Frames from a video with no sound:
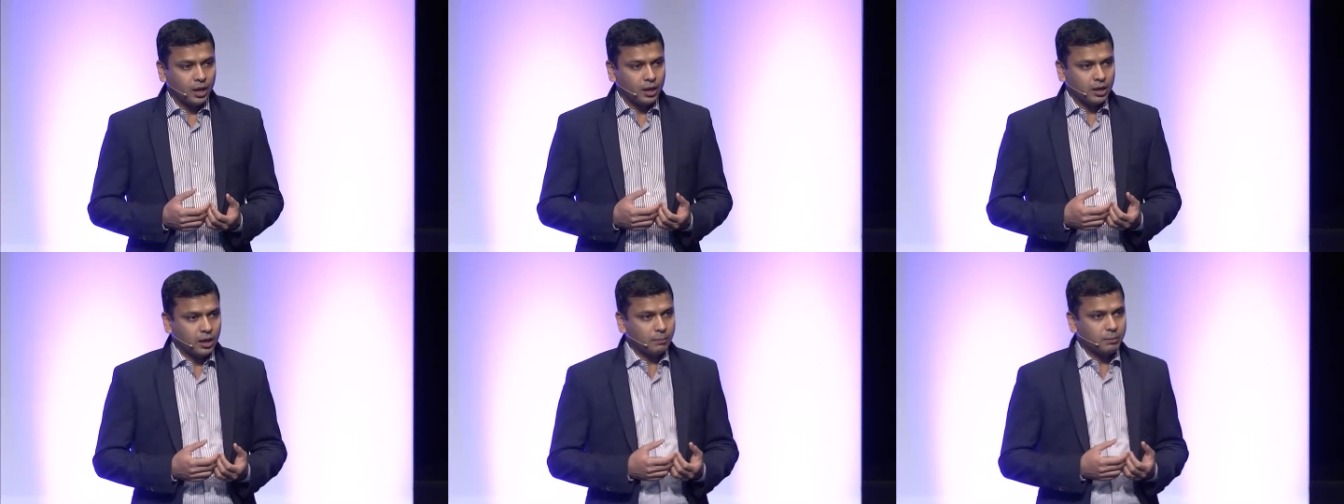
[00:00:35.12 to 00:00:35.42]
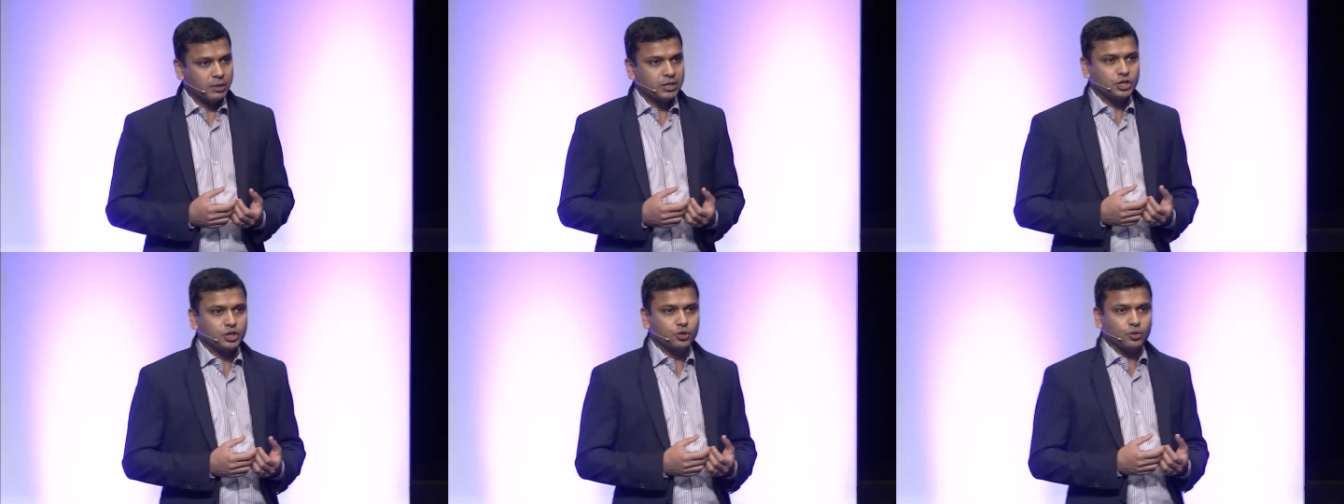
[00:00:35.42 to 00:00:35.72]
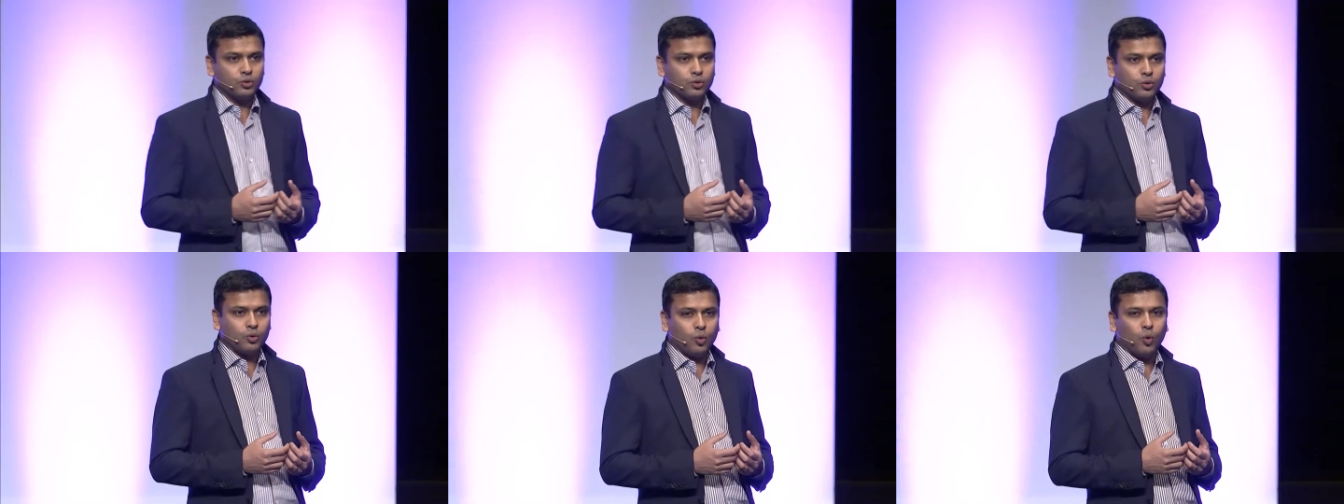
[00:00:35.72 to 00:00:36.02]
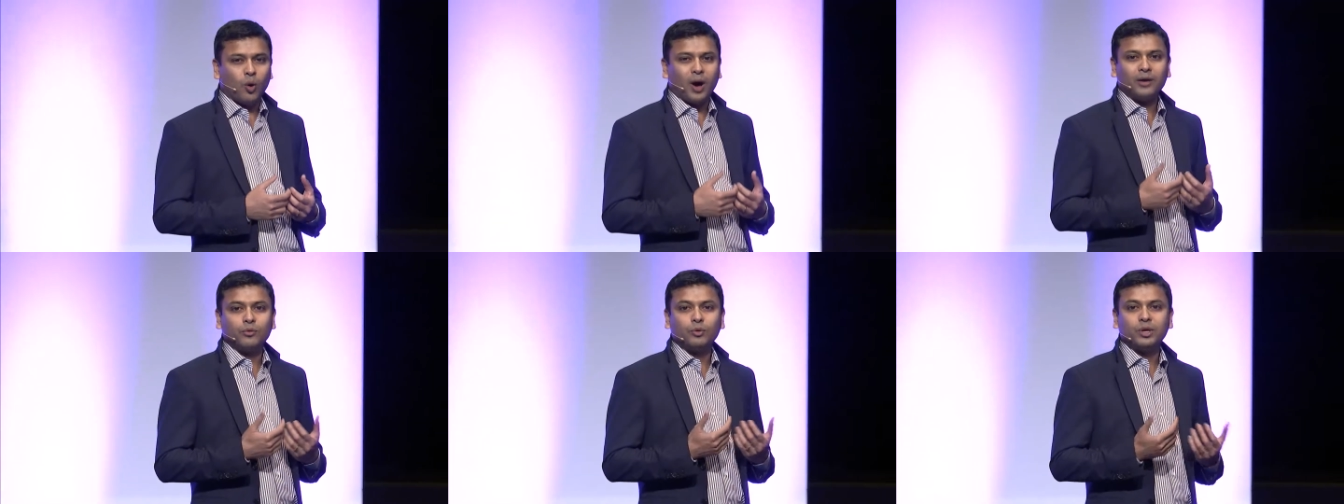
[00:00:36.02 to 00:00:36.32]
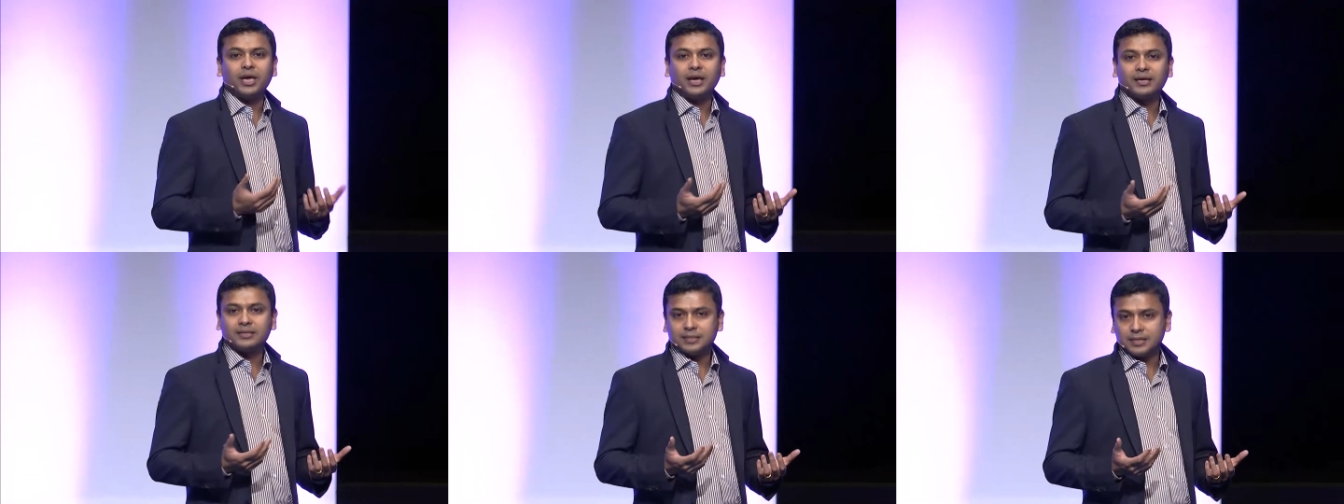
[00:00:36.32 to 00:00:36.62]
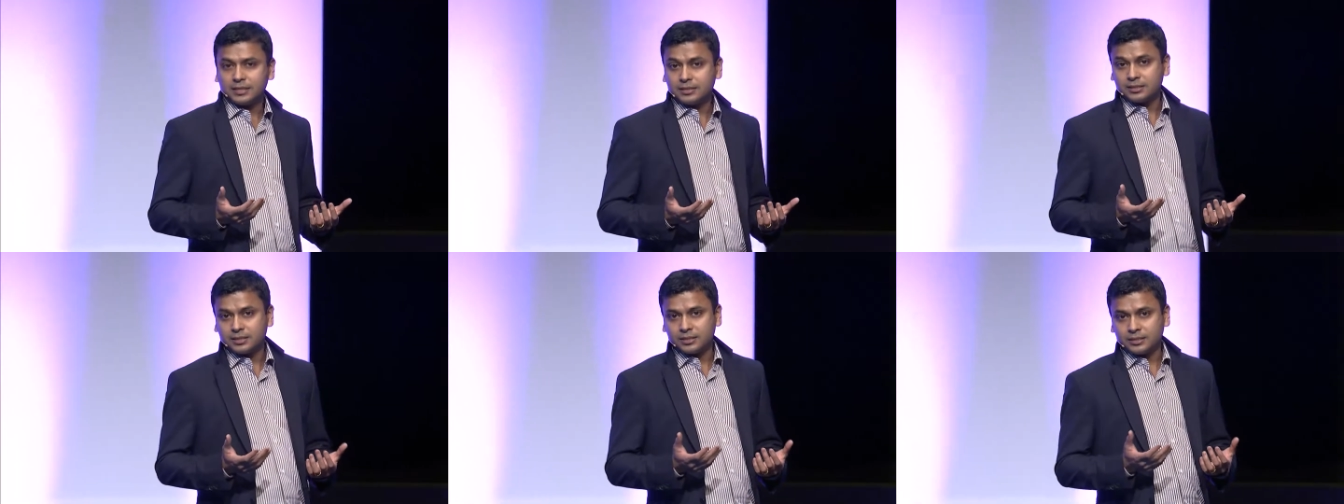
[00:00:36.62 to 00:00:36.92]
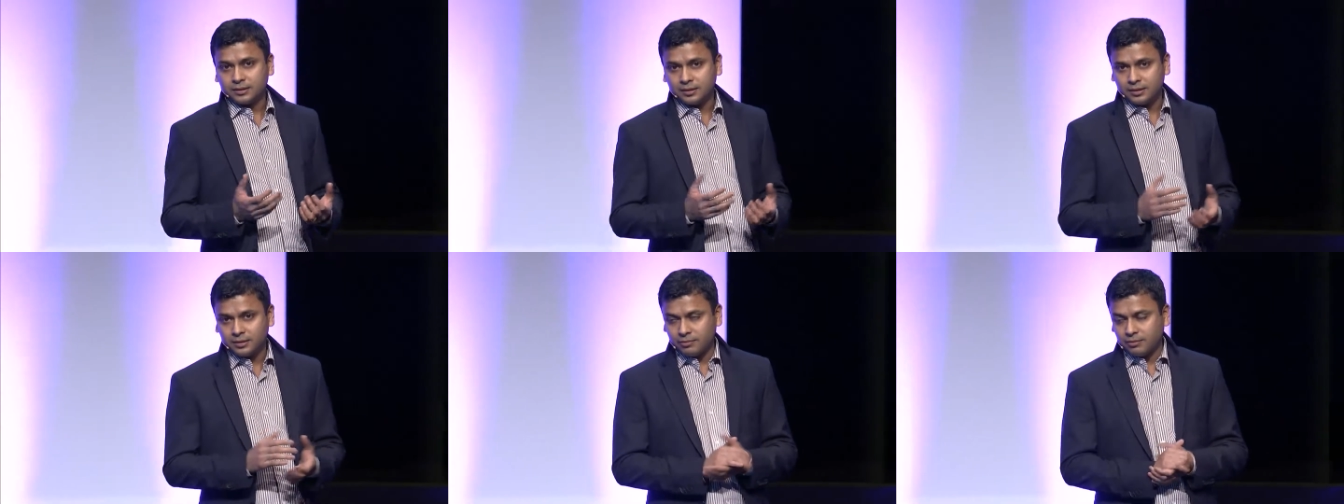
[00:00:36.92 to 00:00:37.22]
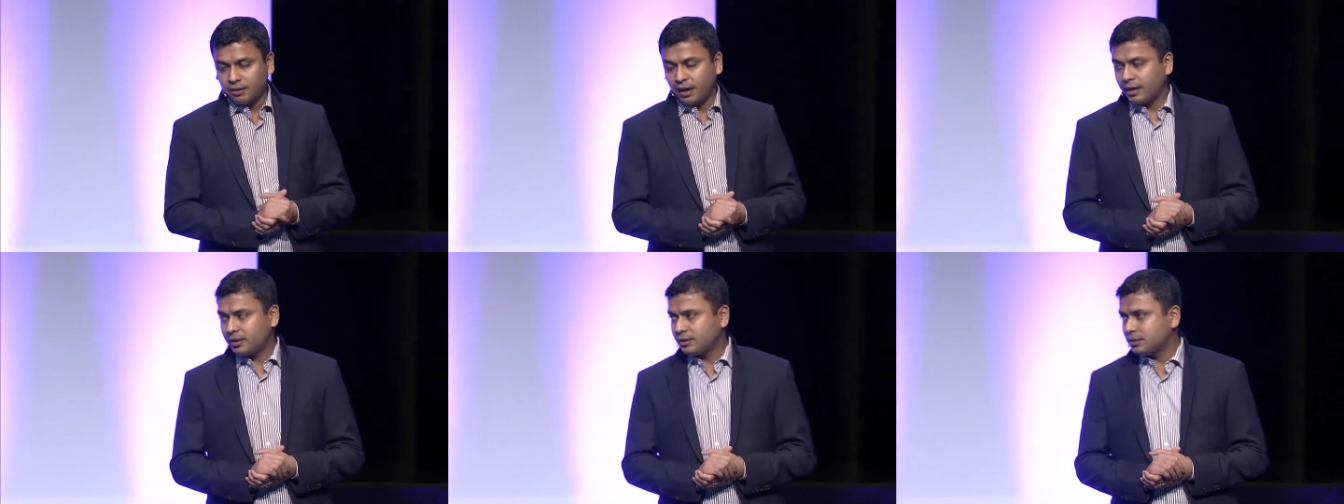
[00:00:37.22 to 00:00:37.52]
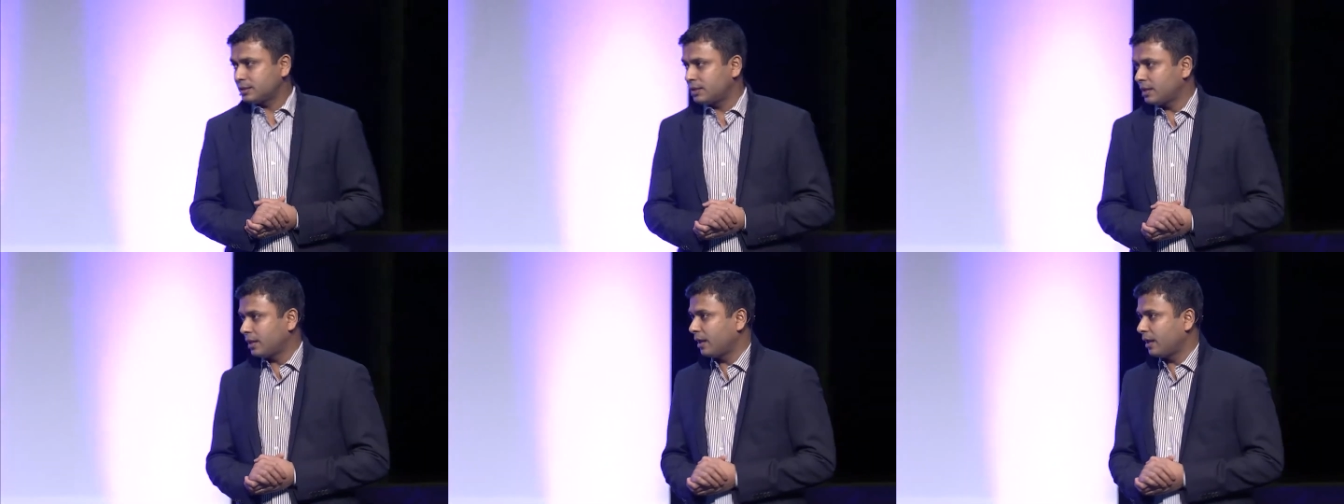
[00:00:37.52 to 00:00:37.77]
Number two, why we exist, right?